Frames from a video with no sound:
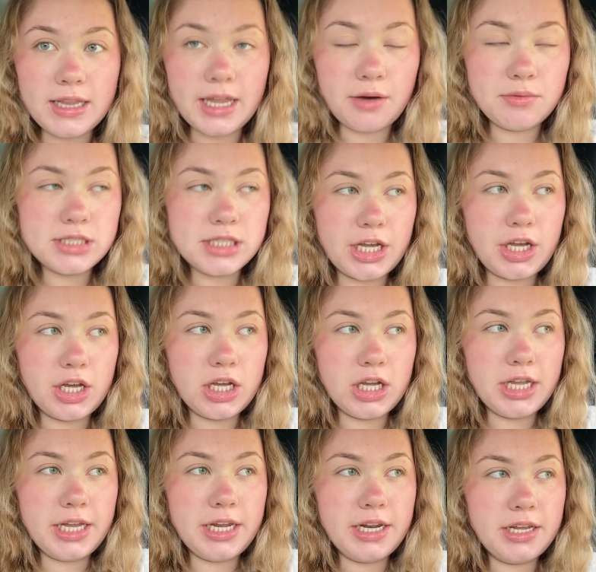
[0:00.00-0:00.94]
That was a
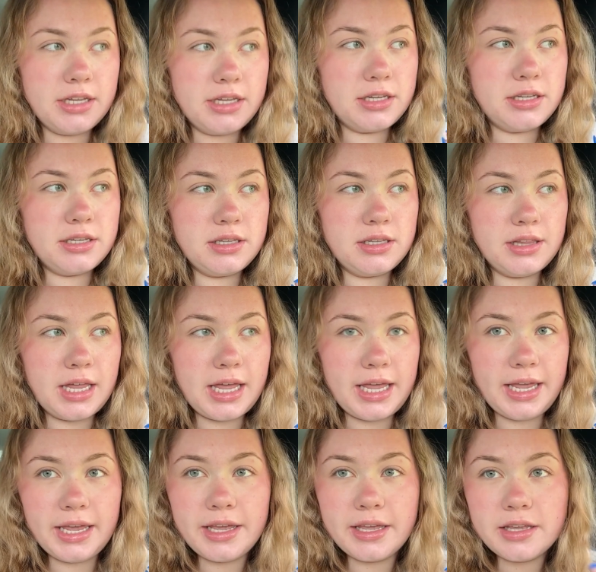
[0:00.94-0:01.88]
good,
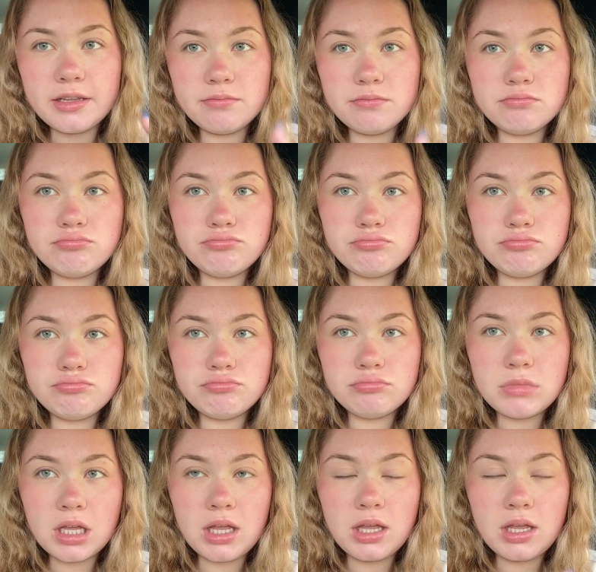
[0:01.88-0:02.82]
like,
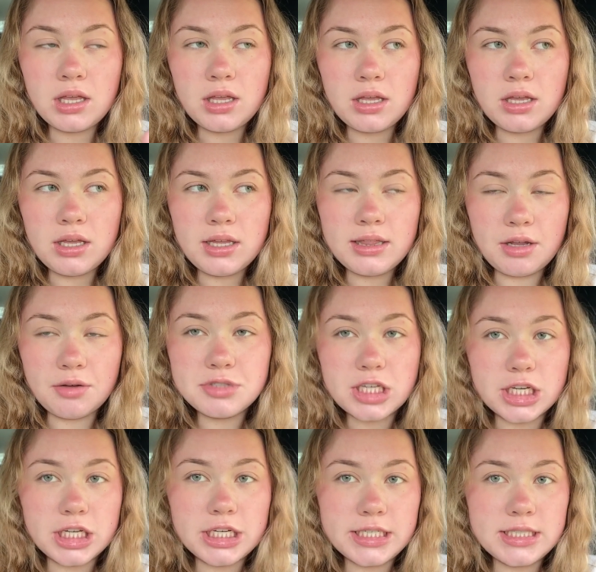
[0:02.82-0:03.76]
that was
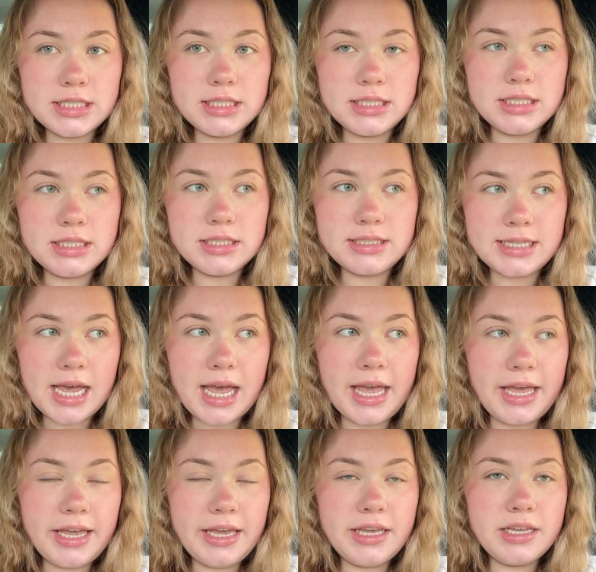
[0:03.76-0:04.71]
a good
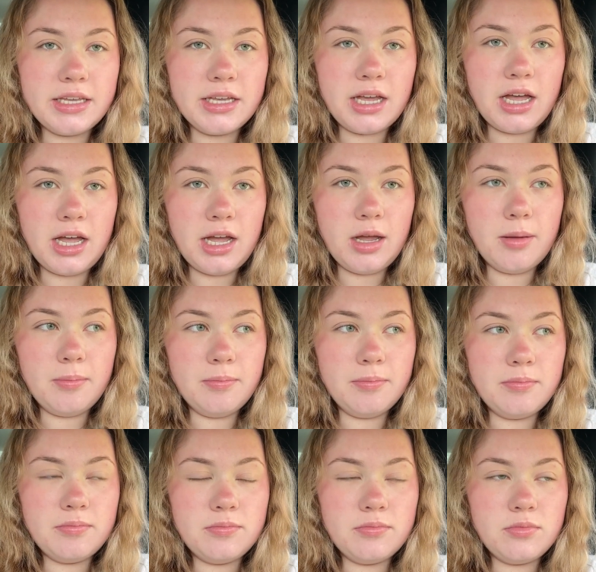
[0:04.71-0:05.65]
day.
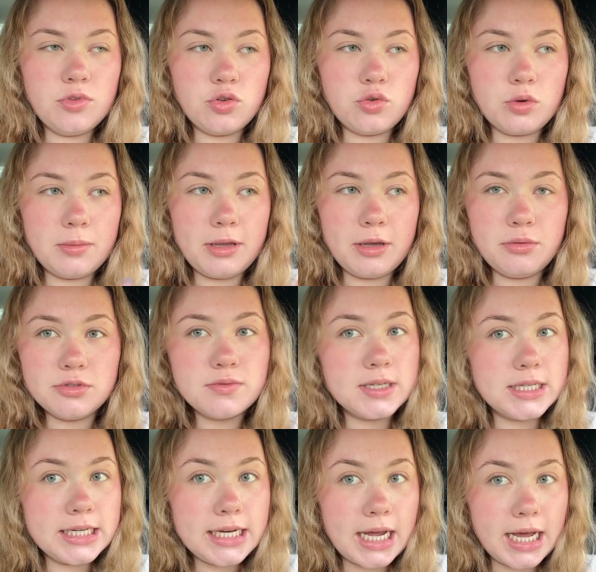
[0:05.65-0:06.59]
Um, the swimming was
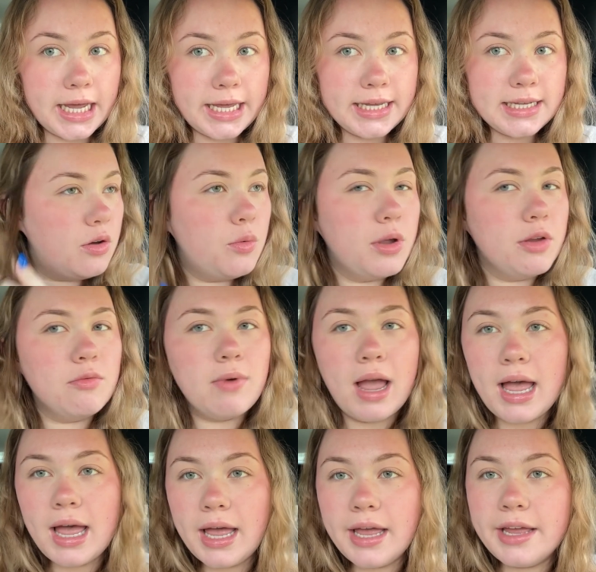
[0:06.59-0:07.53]
really nice. We
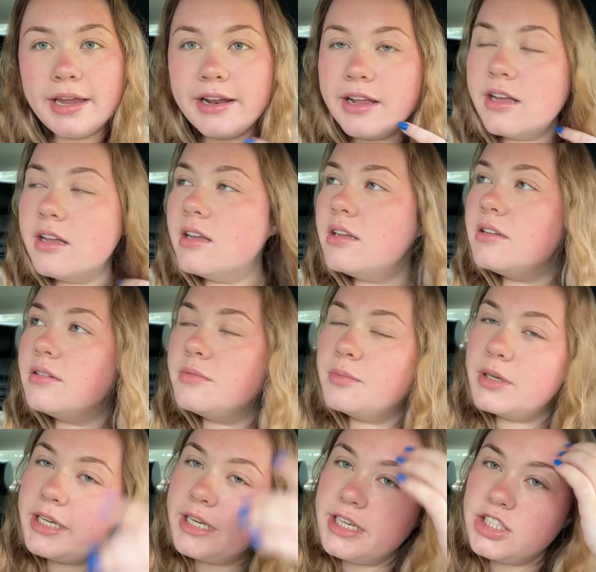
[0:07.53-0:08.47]
read,
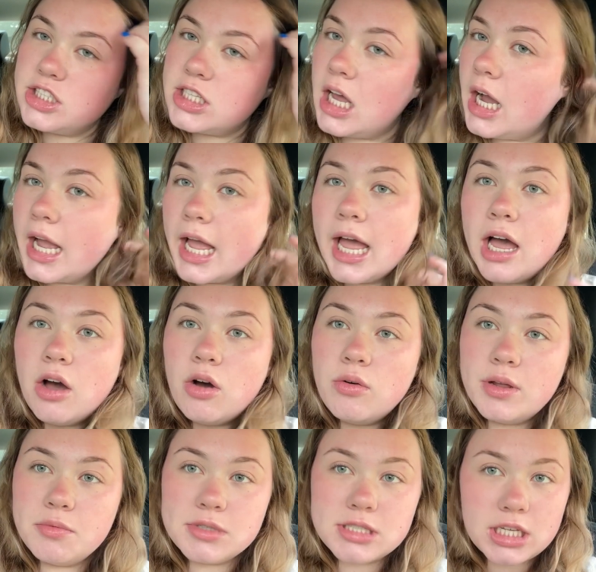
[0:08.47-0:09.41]
we just hung out.
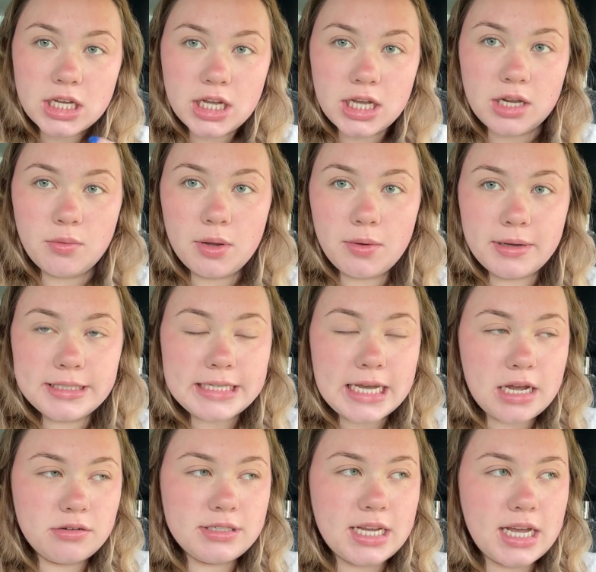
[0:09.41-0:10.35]
It was good. We went
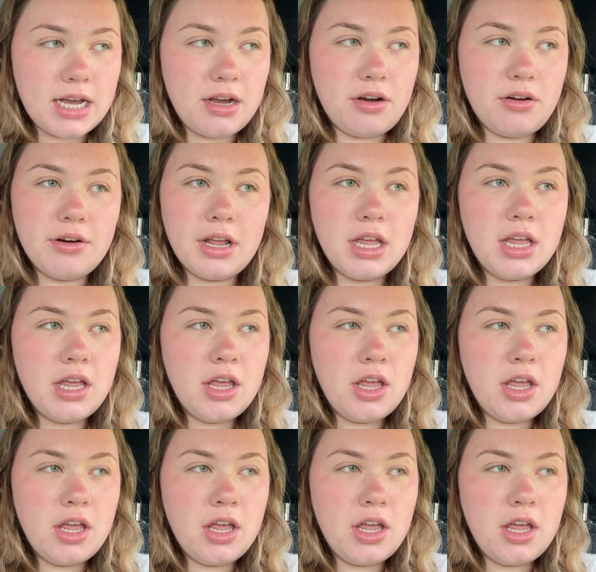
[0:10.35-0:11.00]
downtown.